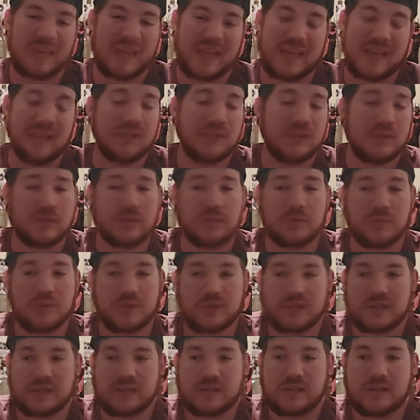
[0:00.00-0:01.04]
it looks
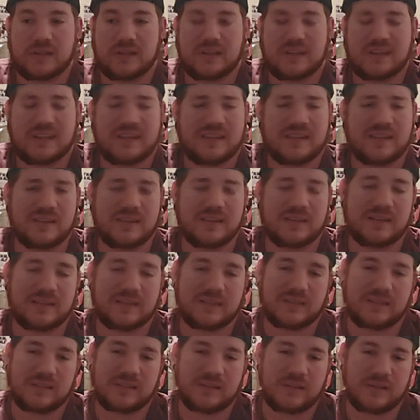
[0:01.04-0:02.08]
pretty good.
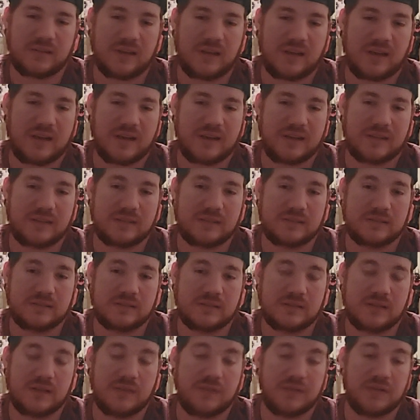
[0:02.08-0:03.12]
It's a lot
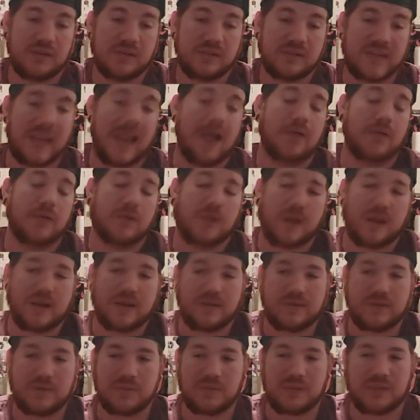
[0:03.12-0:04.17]
of a downgrade
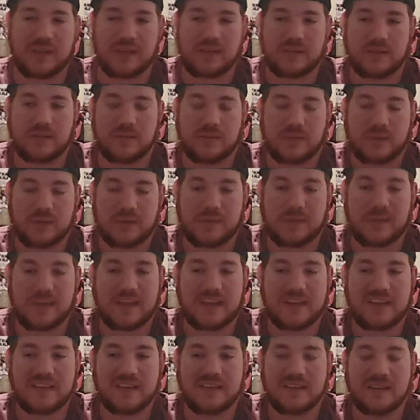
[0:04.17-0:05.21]
if you play the
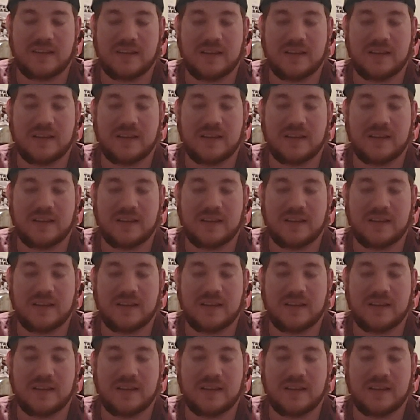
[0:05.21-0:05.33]
remake,